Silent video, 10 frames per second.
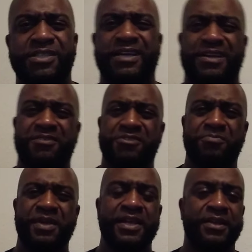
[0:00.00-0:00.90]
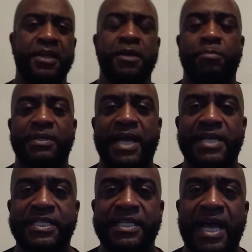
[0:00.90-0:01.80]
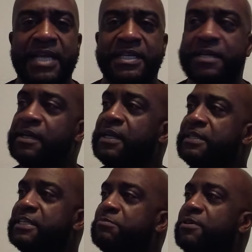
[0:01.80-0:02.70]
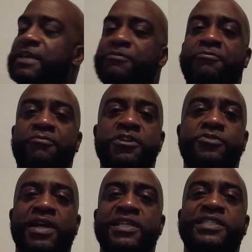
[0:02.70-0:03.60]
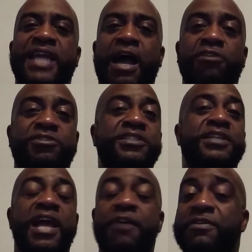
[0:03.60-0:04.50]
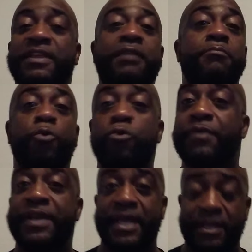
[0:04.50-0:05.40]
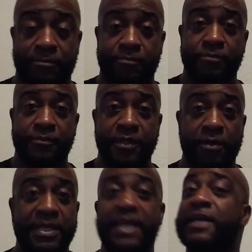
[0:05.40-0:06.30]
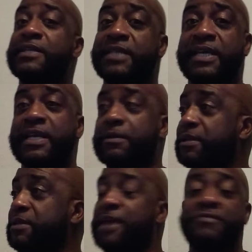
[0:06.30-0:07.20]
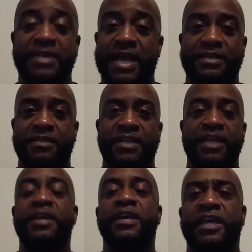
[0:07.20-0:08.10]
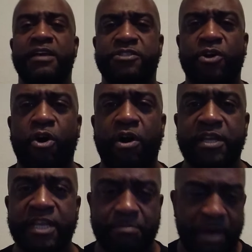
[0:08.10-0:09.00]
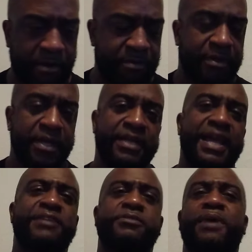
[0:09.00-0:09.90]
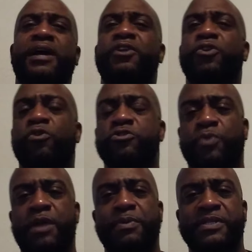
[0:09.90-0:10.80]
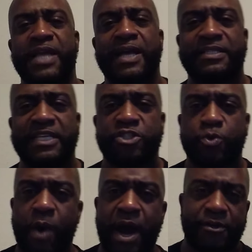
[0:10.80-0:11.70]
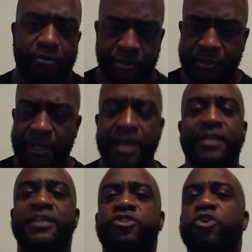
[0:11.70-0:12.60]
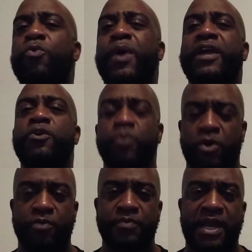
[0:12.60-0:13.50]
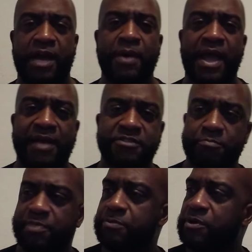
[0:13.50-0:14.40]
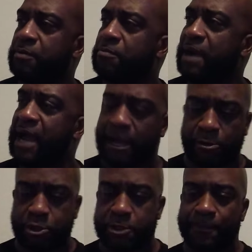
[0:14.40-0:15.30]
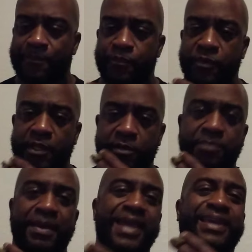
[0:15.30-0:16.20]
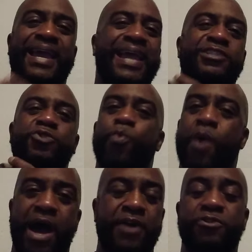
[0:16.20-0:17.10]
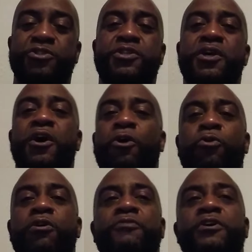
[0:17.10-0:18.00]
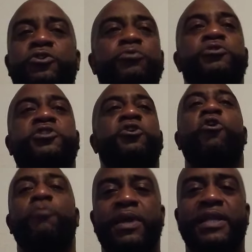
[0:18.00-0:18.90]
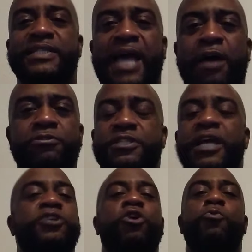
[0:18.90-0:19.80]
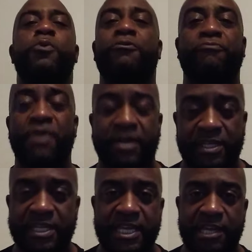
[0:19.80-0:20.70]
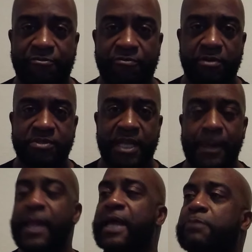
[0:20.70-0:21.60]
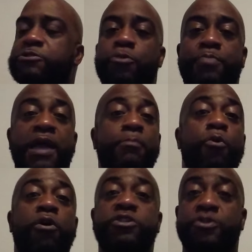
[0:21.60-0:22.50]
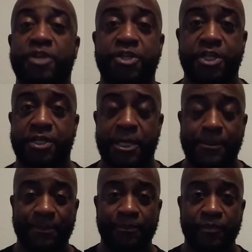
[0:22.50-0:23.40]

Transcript: She's like, how she mean? By the time she got there, these mothers have refrigerators, couches, everything moving in. No, they done did it. Every goddamn thing, it was so hard to get them out. They have some kind of laws where they protect these squatters. There's no way in the world that I would have some people come in my house. You know, some AKA squatters, or if dudes sold me this house there, don't want to fucking leave. You know what I'm saying? And I'm still paying mortgage on this shit there.